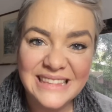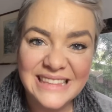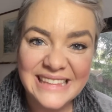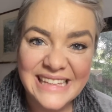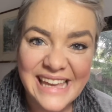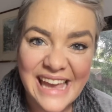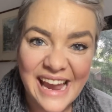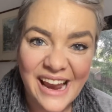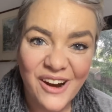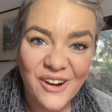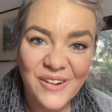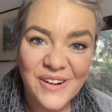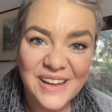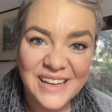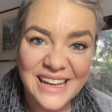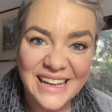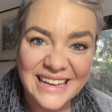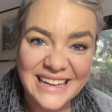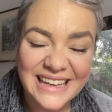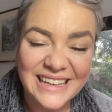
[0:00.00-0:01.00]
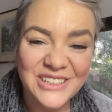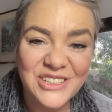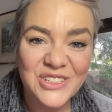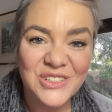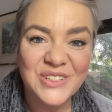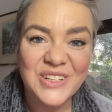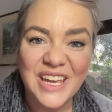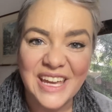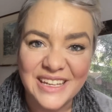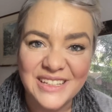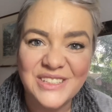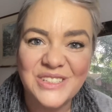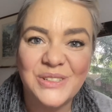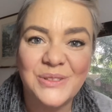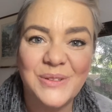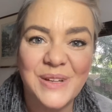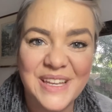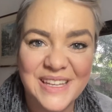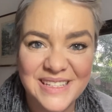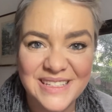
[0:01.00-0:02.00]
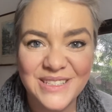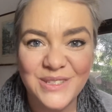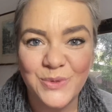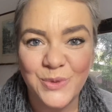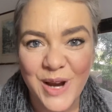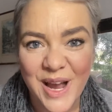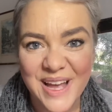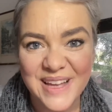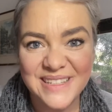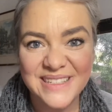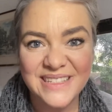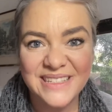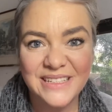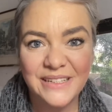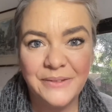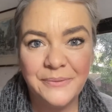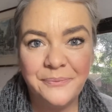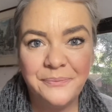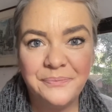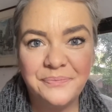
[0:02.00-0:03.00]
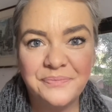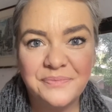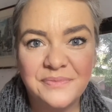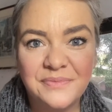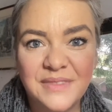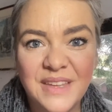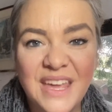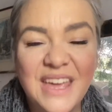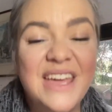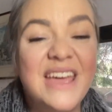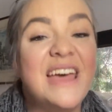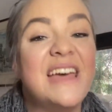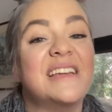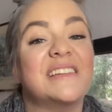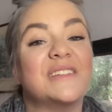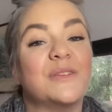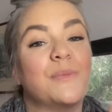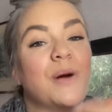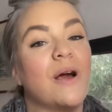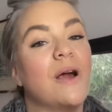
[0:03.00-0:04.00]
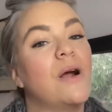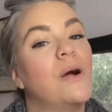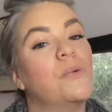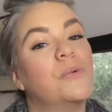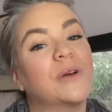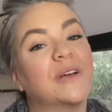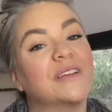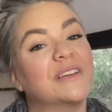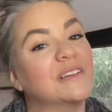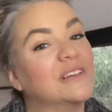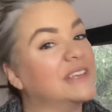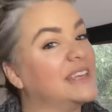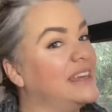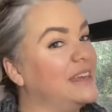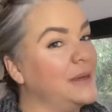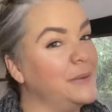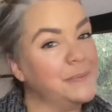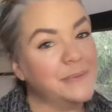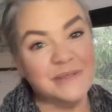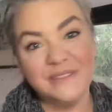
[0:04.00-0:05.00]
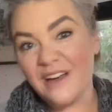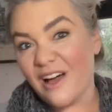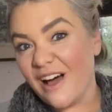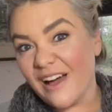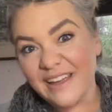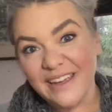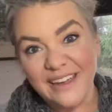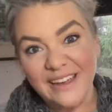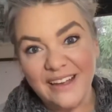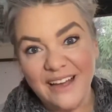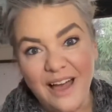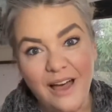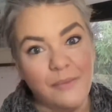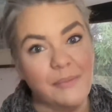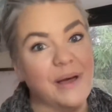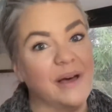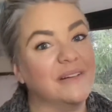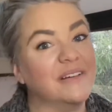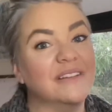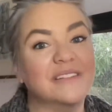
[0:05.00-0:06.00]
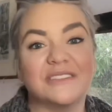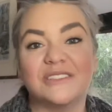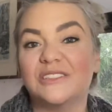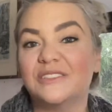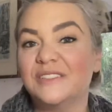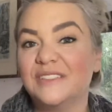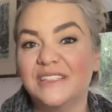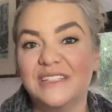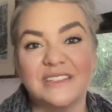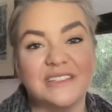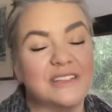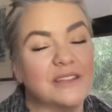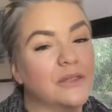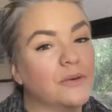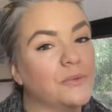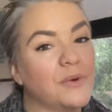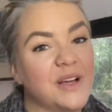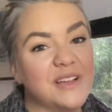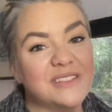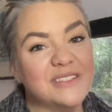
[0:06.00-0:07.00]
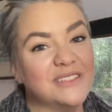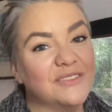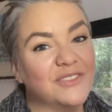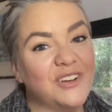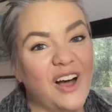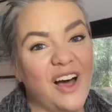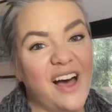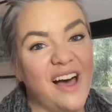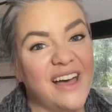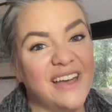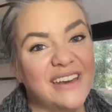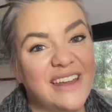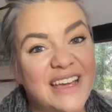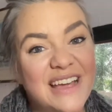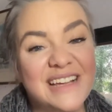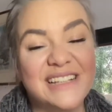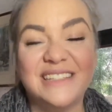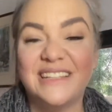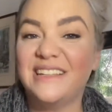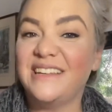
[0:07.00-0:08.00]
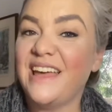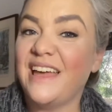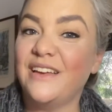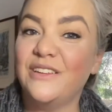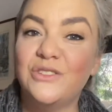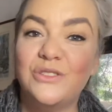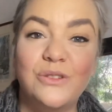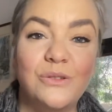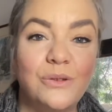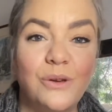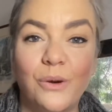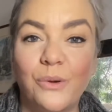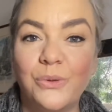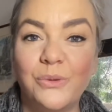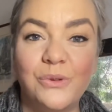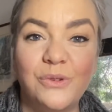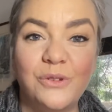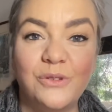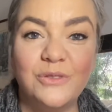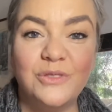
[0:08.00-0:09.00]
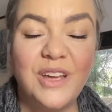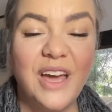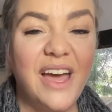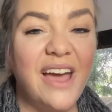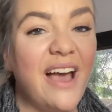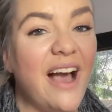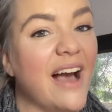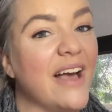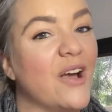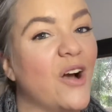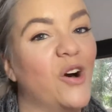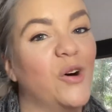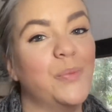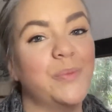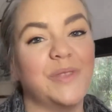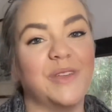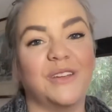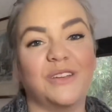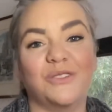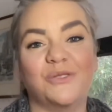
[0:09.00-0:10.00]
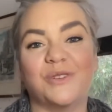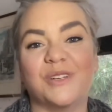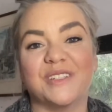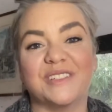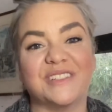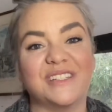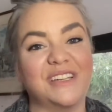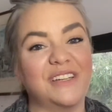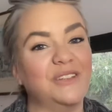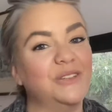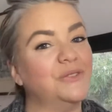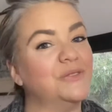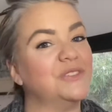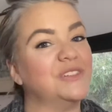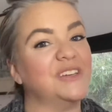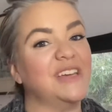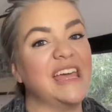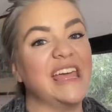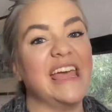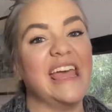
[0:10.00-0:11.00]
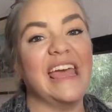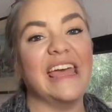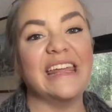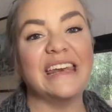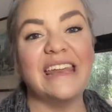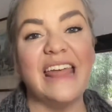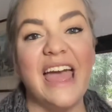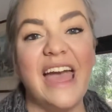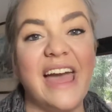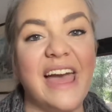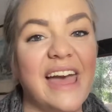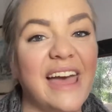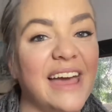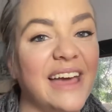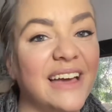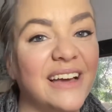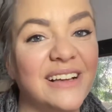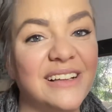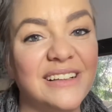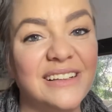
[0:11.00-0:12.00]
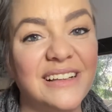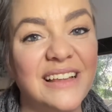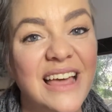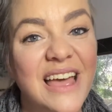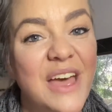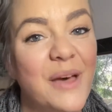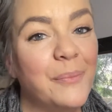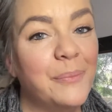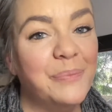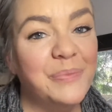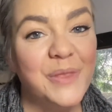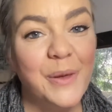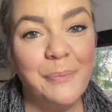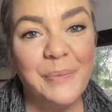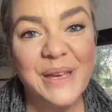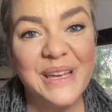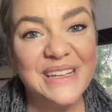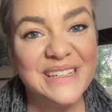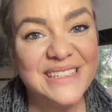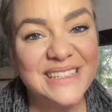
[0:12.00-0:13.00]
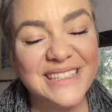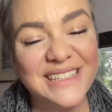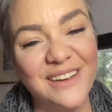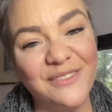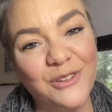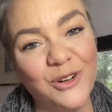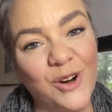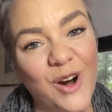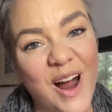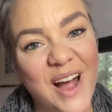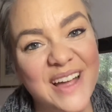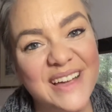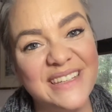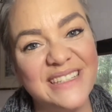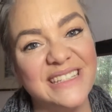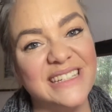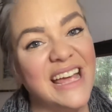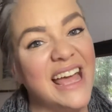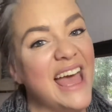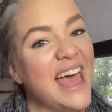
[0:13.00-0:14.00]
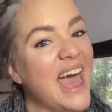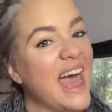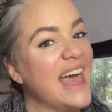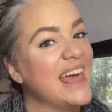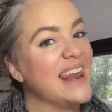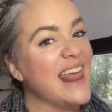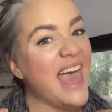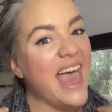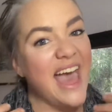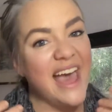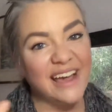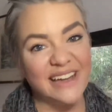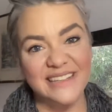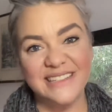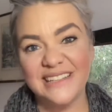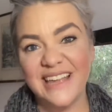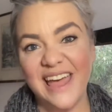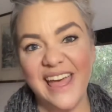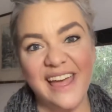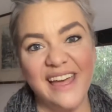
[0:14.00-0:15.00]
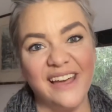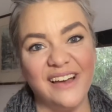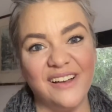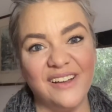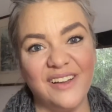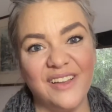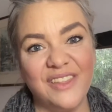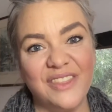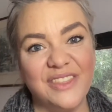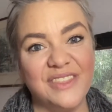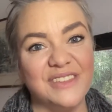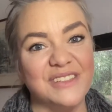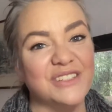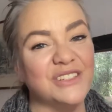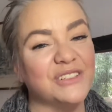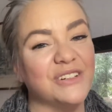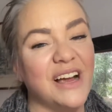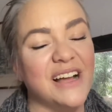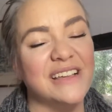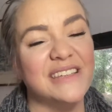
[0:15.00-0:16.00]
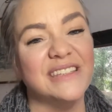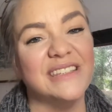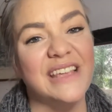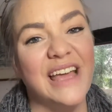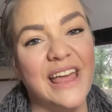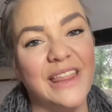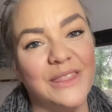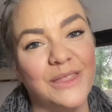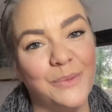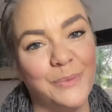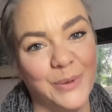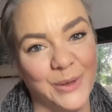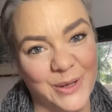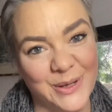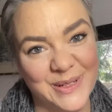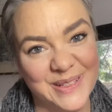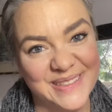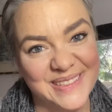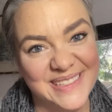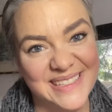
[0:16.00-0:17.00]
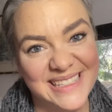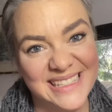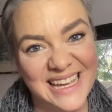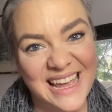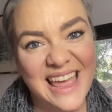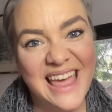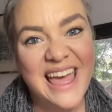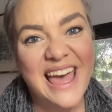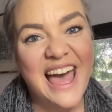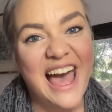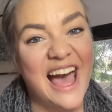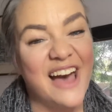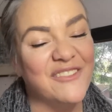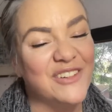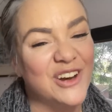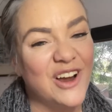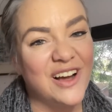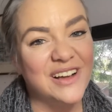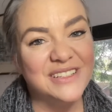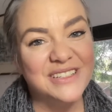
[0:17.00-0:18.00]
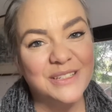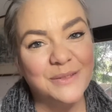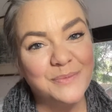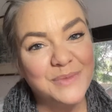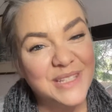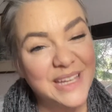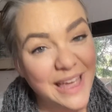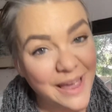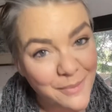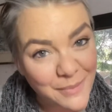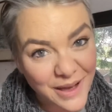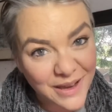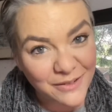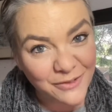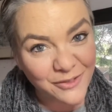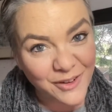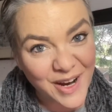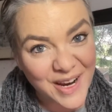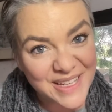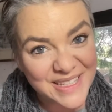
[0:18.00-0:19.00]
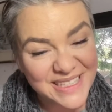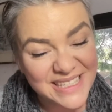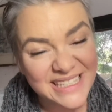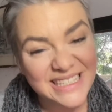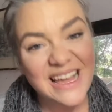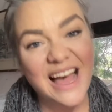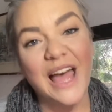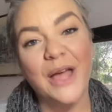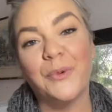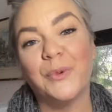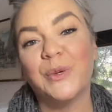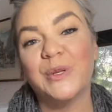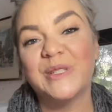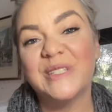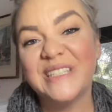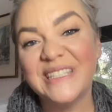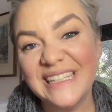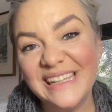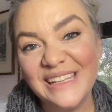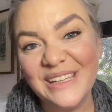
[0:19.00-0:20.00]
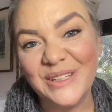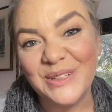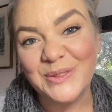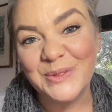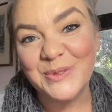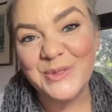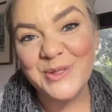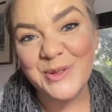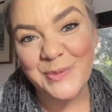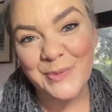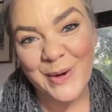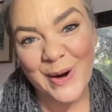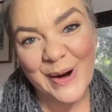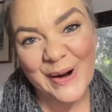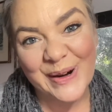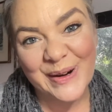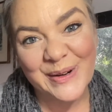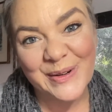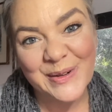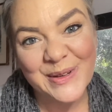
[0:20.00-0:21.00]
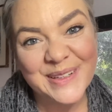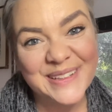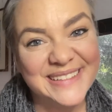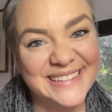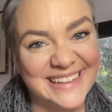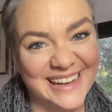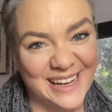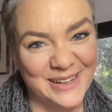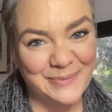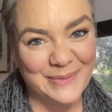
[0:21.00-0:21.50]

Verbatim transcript: carried and entered into his rest. Tomorrow, we're going to keep talking about entering into the rest of God. Today, as you go through your day, I hope that you continue to inhale the peace of Christ and exhale the stress and the burdens. Have an awesome day, my friends. I will see you tomorrow. God